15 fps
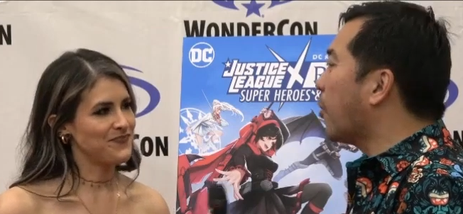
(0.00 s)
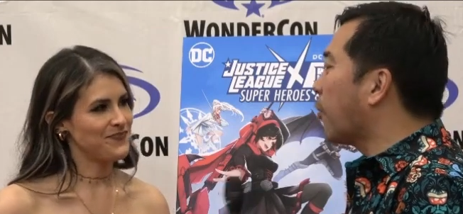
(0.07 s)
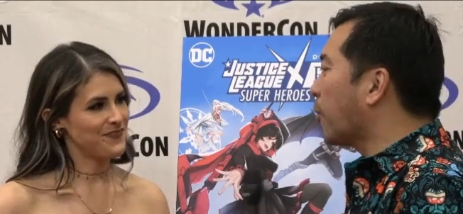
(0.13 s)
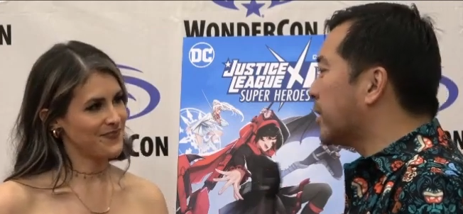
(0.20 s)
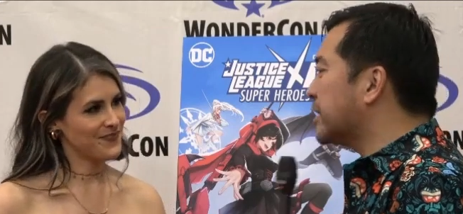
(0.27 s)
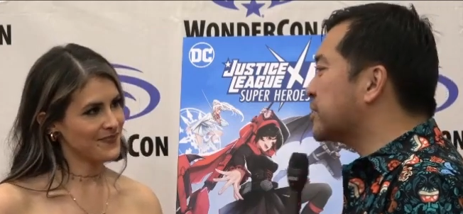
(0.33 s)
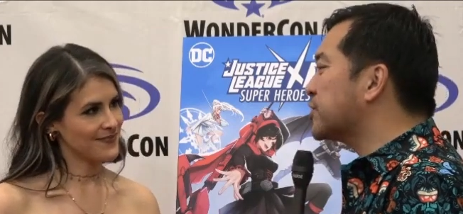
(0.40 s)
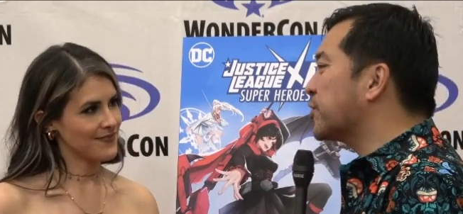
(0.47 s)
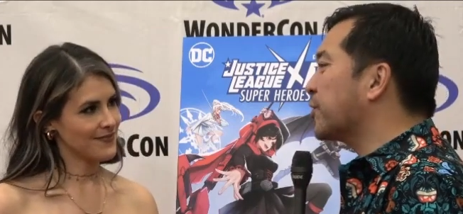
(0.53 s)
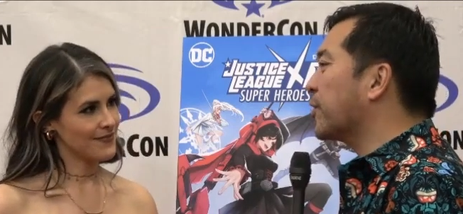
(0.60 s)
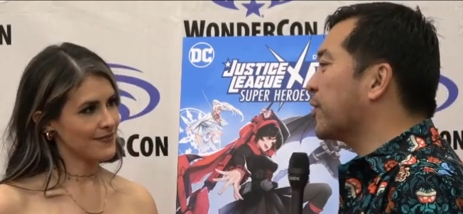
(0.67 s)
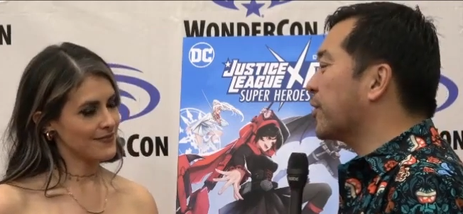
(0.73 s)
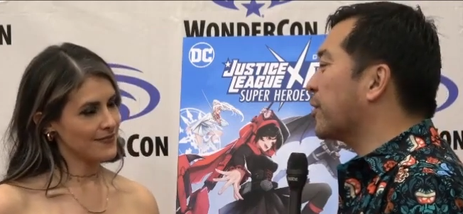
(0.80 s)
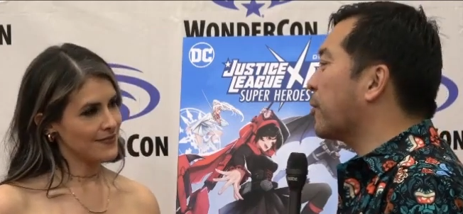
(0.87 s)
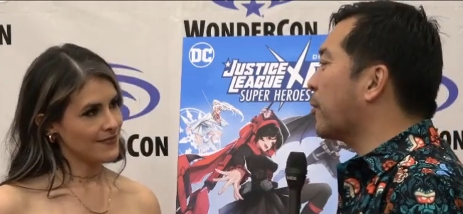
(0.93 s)
Speaker 1: What is
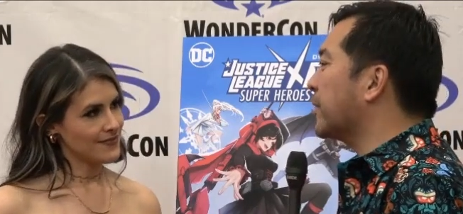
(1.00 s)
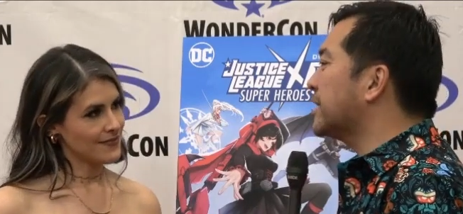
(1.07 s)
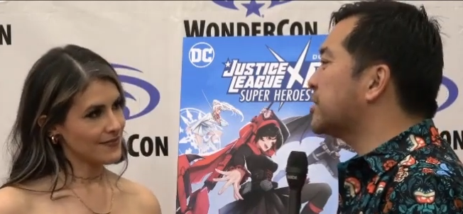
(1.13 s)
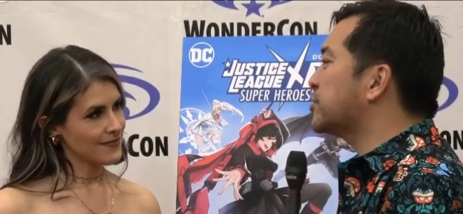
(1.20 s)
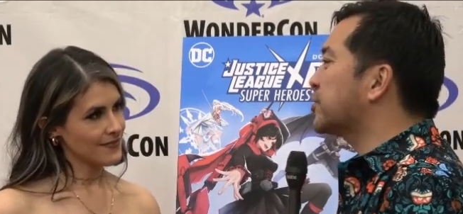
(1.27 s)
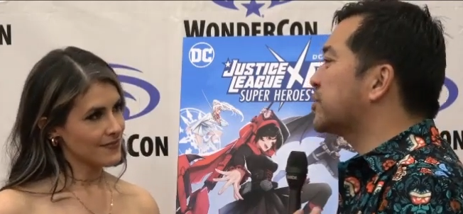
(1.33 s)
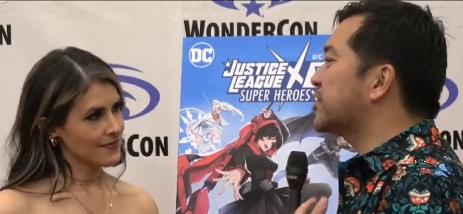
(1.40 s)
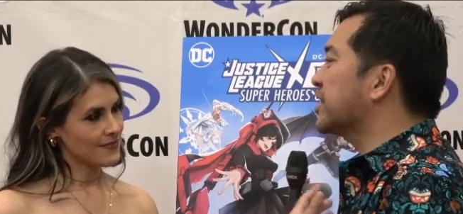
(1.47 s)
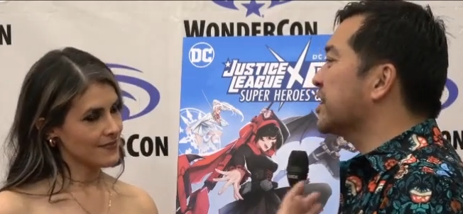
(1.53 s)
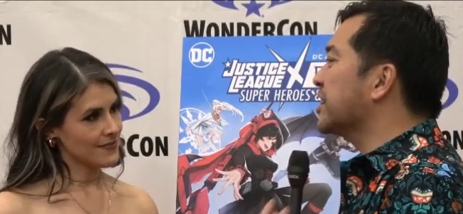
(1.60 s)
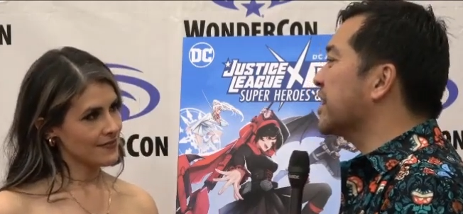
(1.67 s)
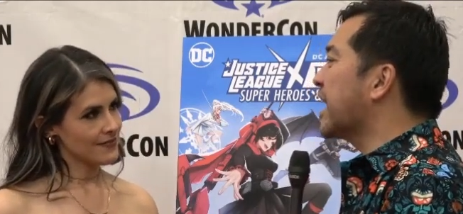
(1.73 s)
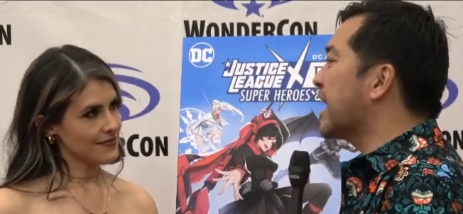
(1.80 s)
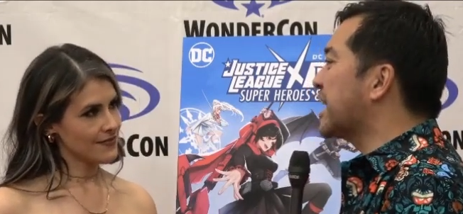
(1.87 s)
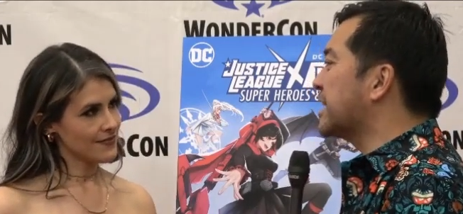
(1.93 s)
your what is your
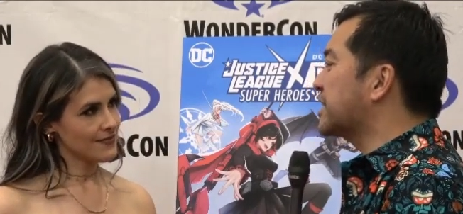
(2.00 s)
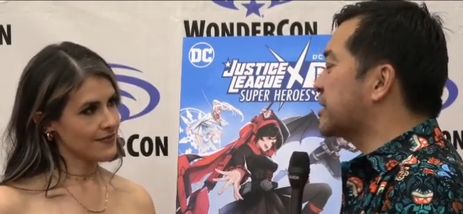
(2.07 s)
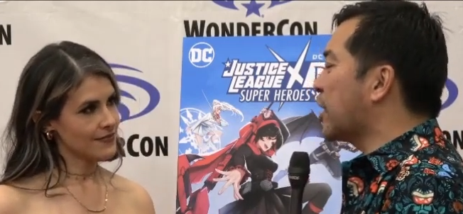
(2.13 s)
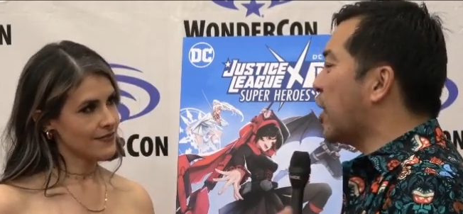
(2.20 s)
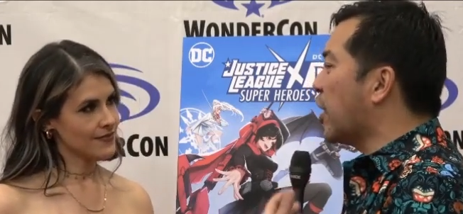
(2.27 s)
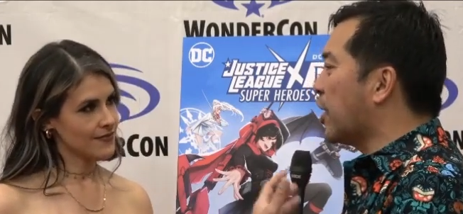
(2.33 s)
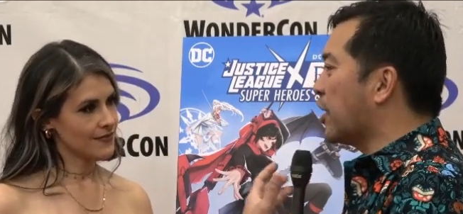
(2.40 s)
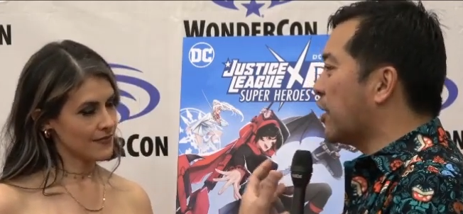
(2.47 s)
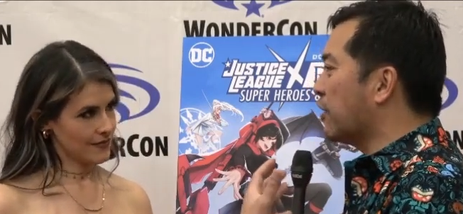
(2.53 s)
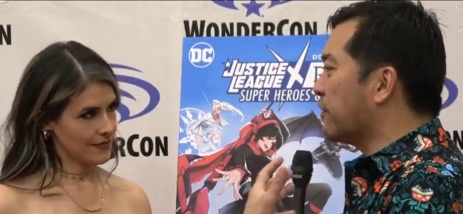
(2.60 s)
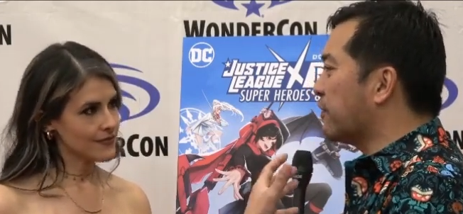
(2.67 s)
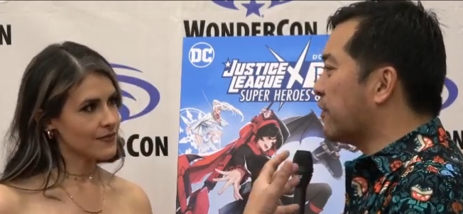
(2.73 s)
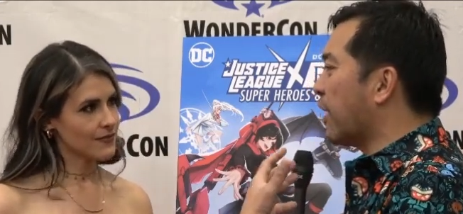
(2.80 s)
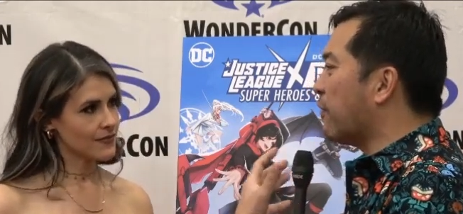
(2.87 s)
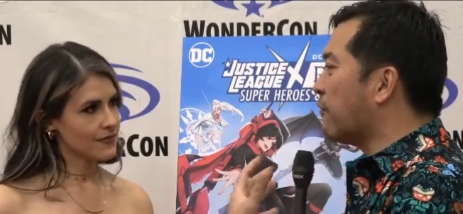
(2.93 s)
delight of
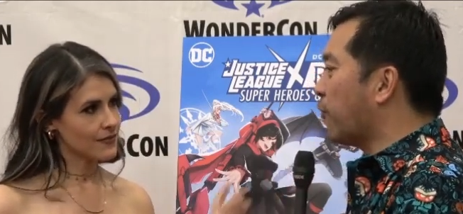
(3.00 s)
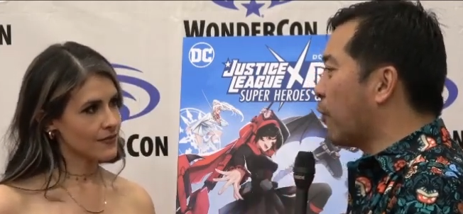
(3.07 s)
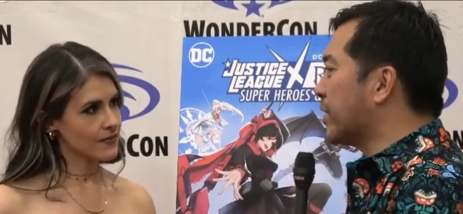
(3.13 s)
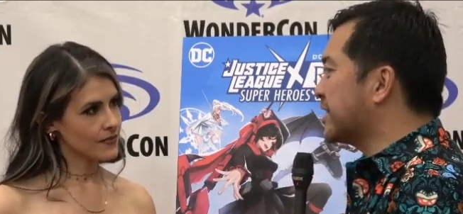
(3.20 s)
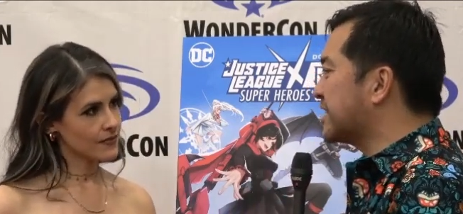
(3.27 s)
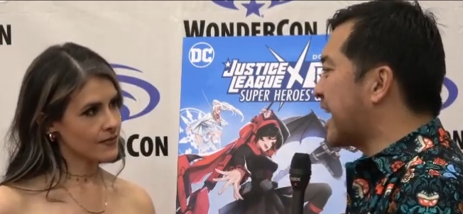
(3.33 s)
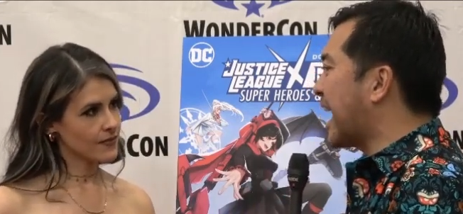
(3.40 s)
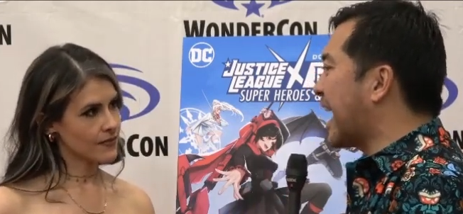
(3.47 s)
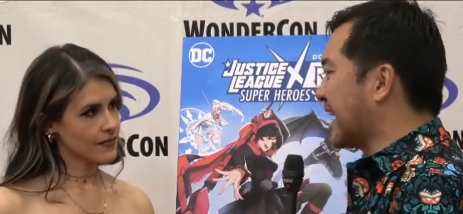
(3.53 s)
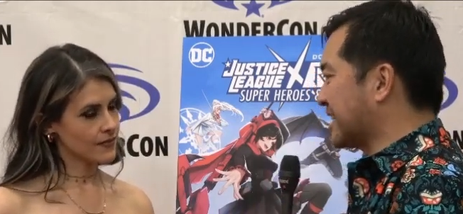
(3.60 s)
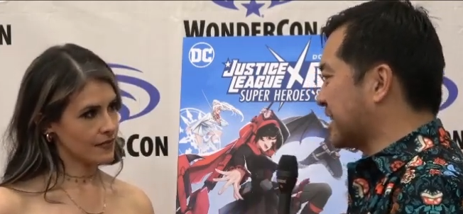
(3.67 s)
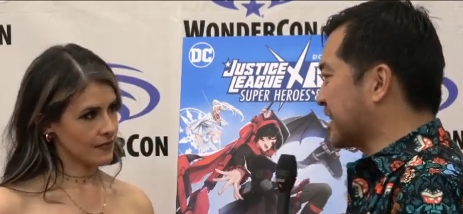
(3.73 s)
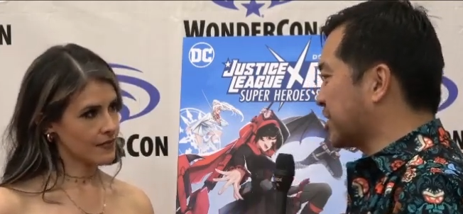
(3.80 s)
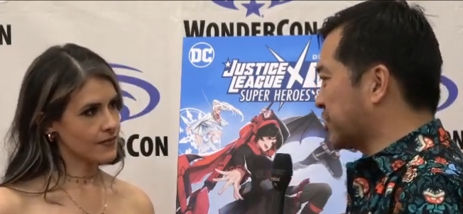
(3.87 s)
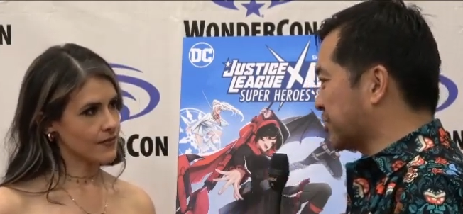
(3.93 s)
voice
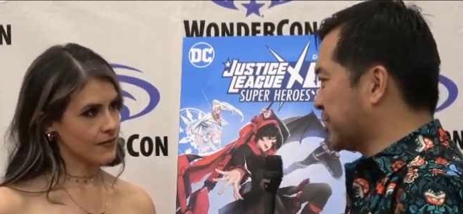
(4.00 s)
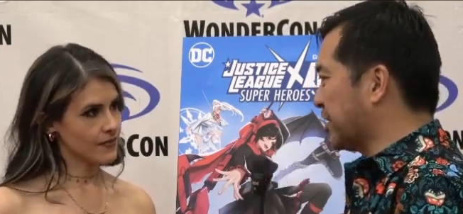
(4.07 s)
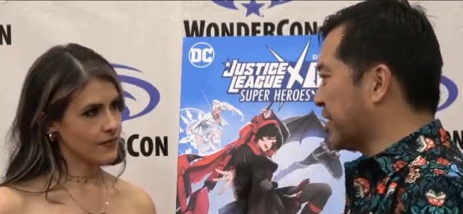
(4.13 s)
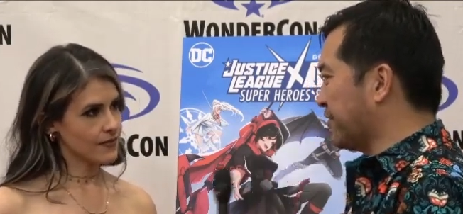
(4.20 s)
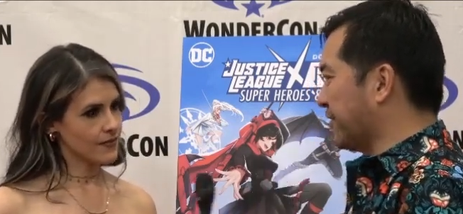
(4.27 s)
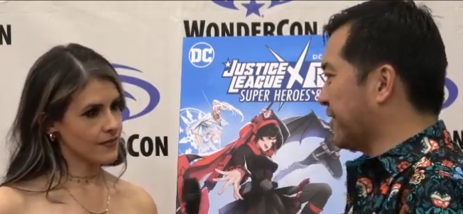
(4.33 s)
acting yourself?